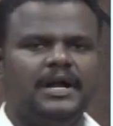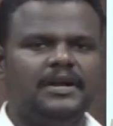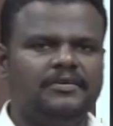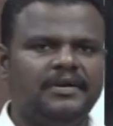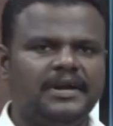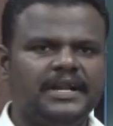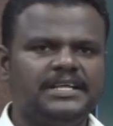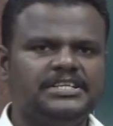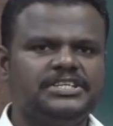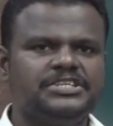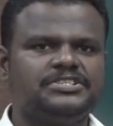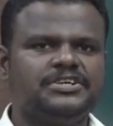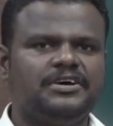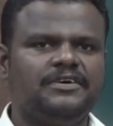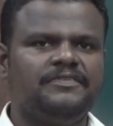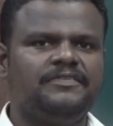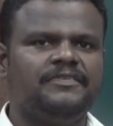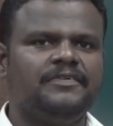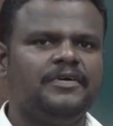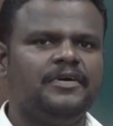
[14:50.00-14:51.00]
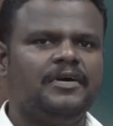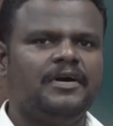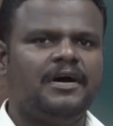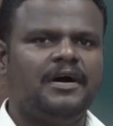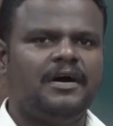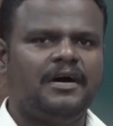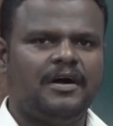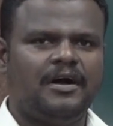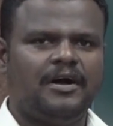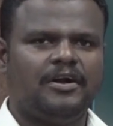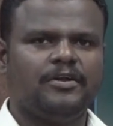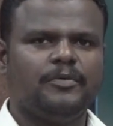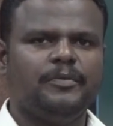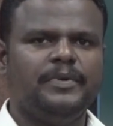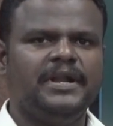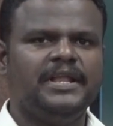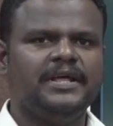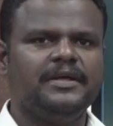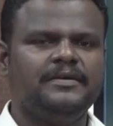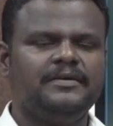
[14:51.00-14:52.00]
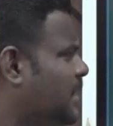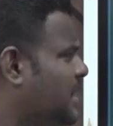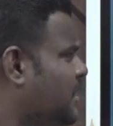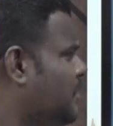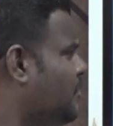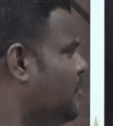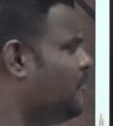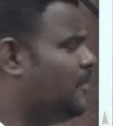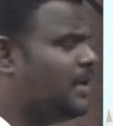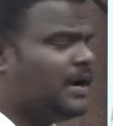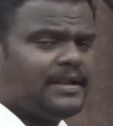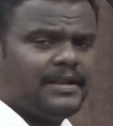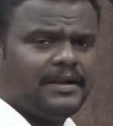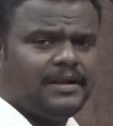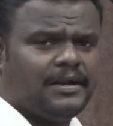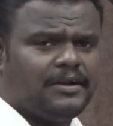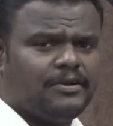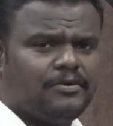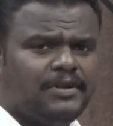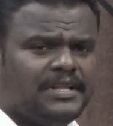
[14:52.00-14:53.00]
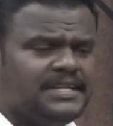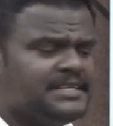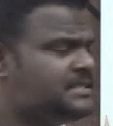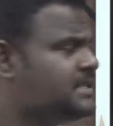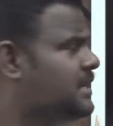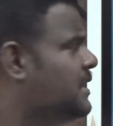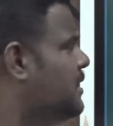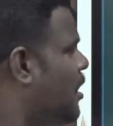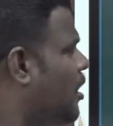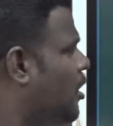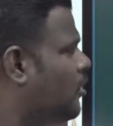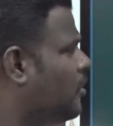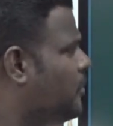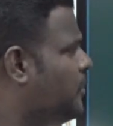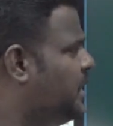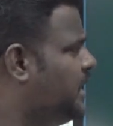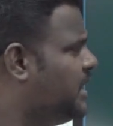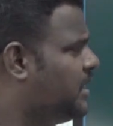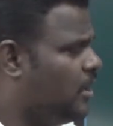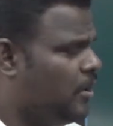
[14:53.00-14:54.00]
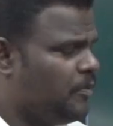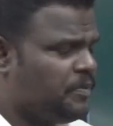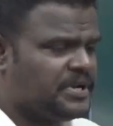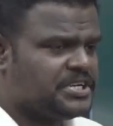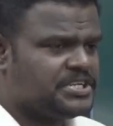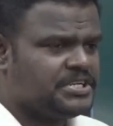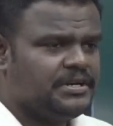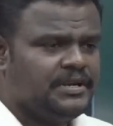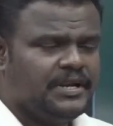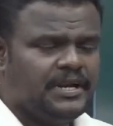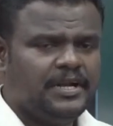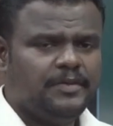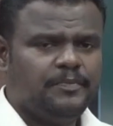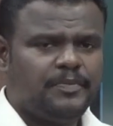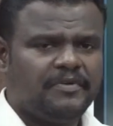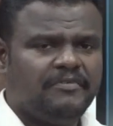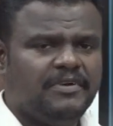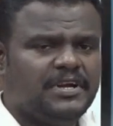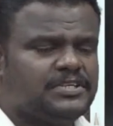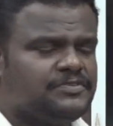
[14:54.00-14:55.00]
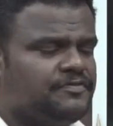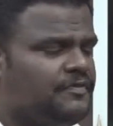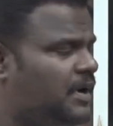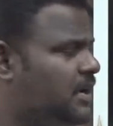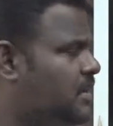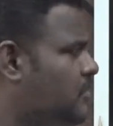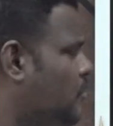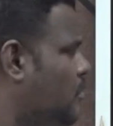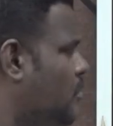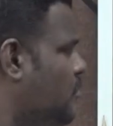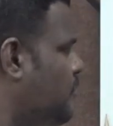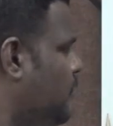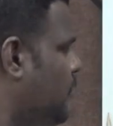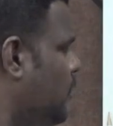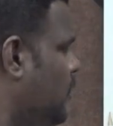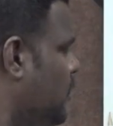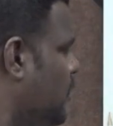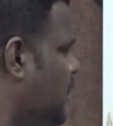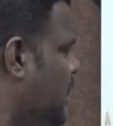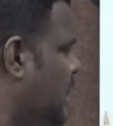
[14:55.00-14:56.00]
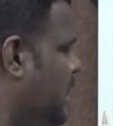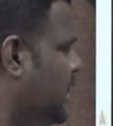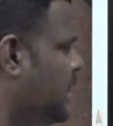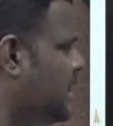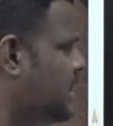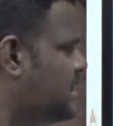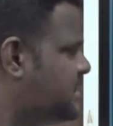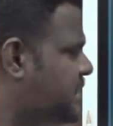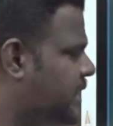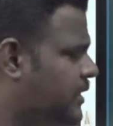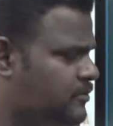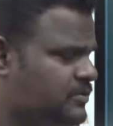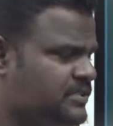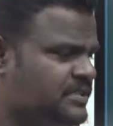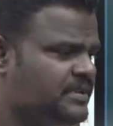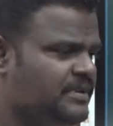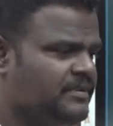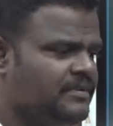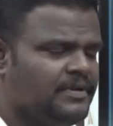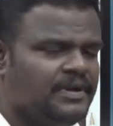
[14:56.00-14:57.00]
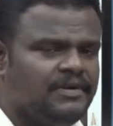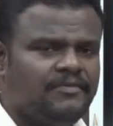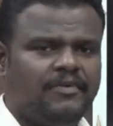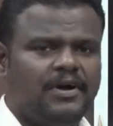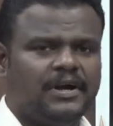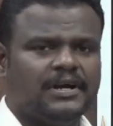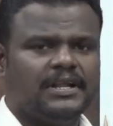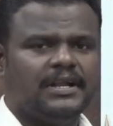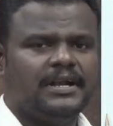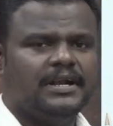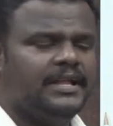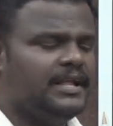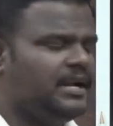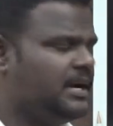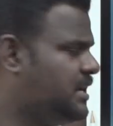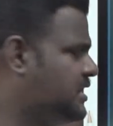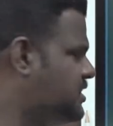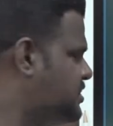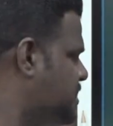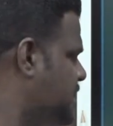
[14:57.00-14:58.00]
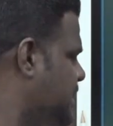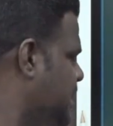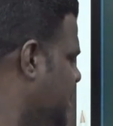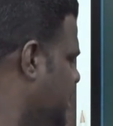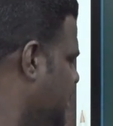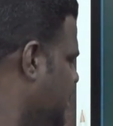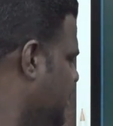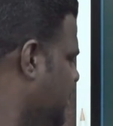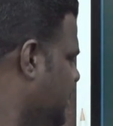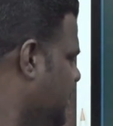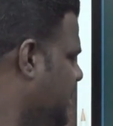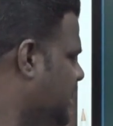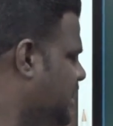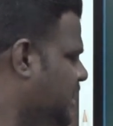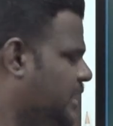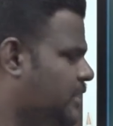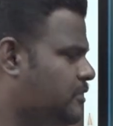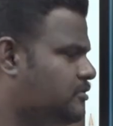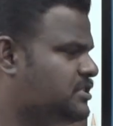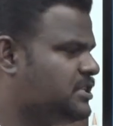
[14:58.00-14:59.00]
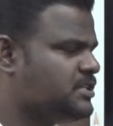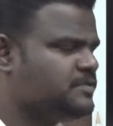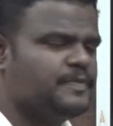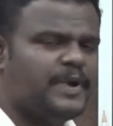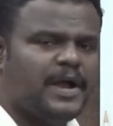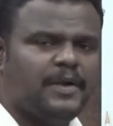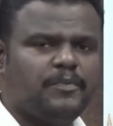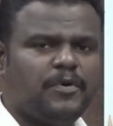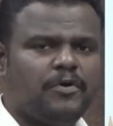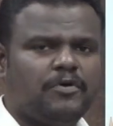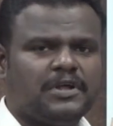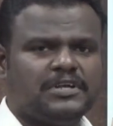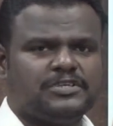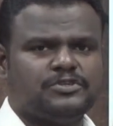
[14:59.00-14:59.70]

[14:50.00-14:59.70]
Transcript: advantages of automatic water level monitoring control is automatic operation. It prevents water overflow and it saves water and electricity. It reduces manpower